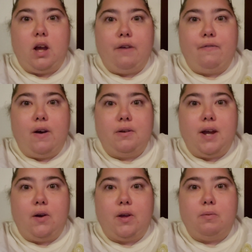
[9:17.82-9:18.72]
I found
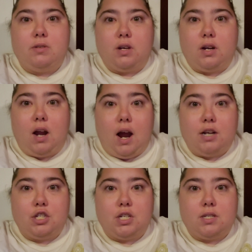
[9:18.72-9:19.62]
out he was
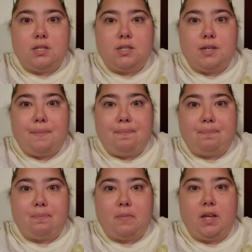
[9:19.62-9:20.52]
unconscious,
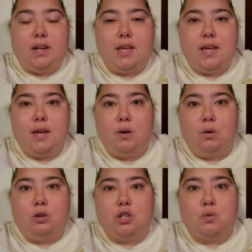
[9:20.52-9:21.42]
and
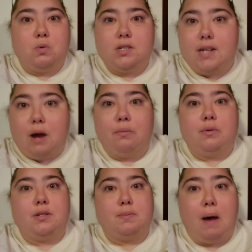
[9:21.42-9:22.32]
he just was not
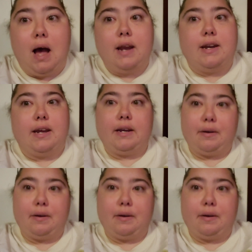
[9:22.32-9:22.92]
responding.